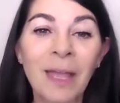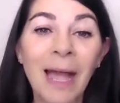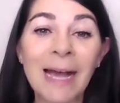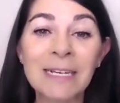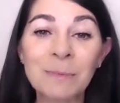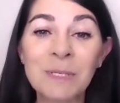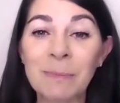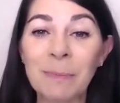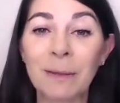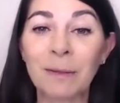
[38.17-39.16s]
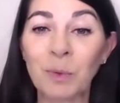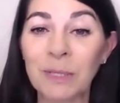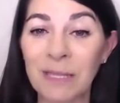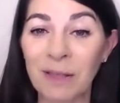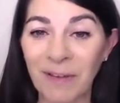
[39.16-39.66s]
Adam Smith
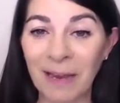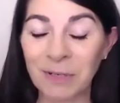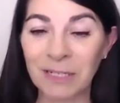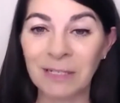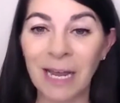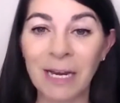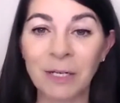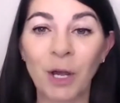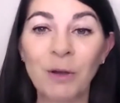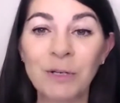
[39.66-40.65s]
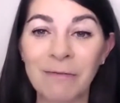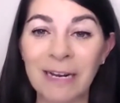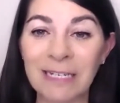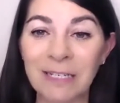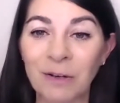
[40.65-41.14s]
was the founder and
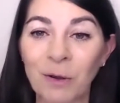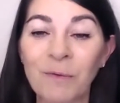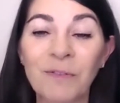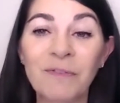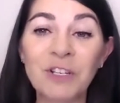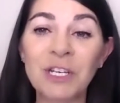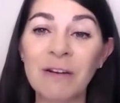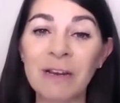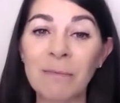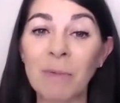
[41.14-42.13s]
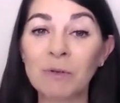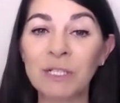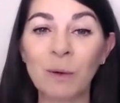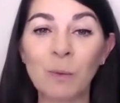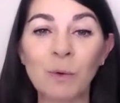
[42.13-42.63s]
co-director of the visionary
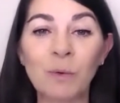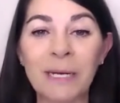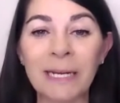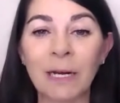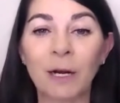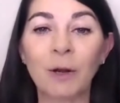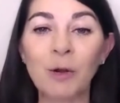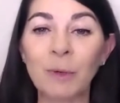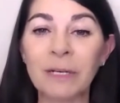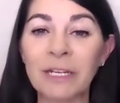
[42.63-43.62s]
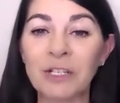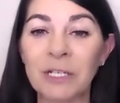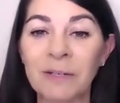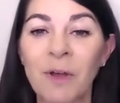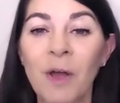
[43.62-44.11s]
multi-award-winning global
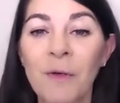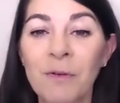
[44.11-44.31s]
initiative,